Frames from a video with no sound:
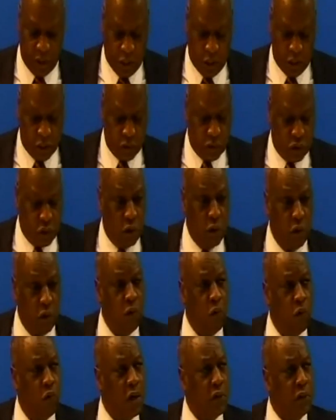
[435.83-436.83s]
So
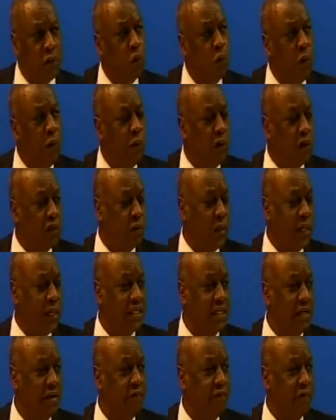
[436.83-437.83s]
what do we want to
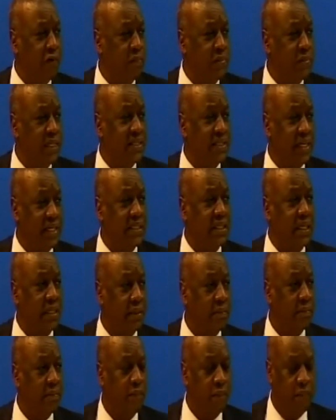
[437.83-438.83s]
achieve from this session?
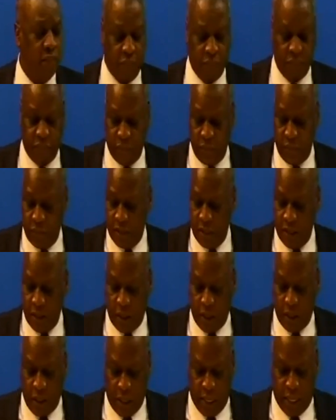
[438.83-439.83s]

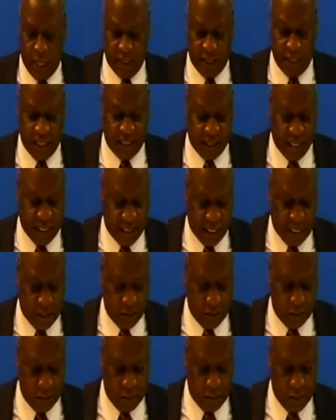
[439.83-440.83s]
At this
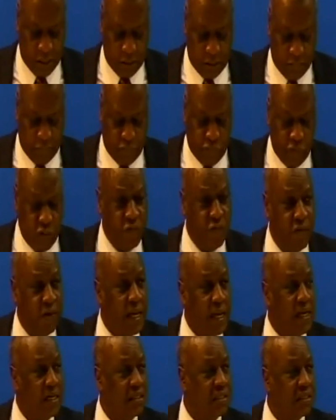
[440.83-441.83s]
session, few
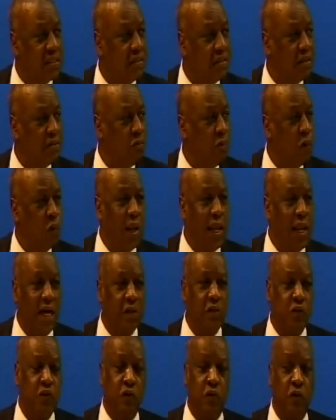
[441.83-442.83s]
things we would like
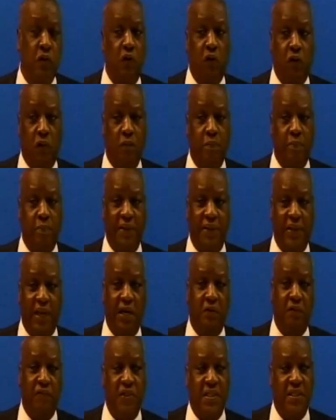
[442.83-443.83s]
you to go by the
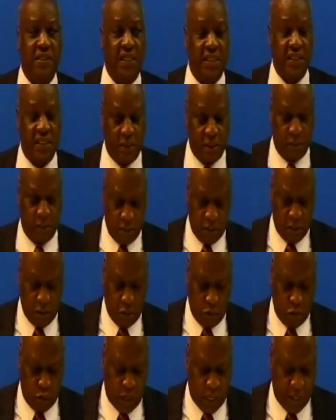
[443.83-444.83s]
end of this session.
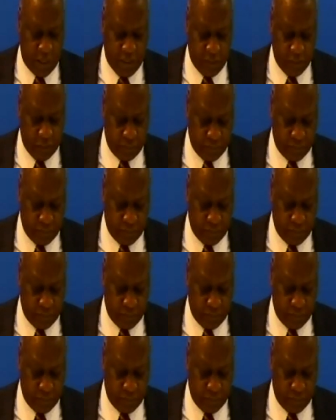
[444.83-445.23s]
One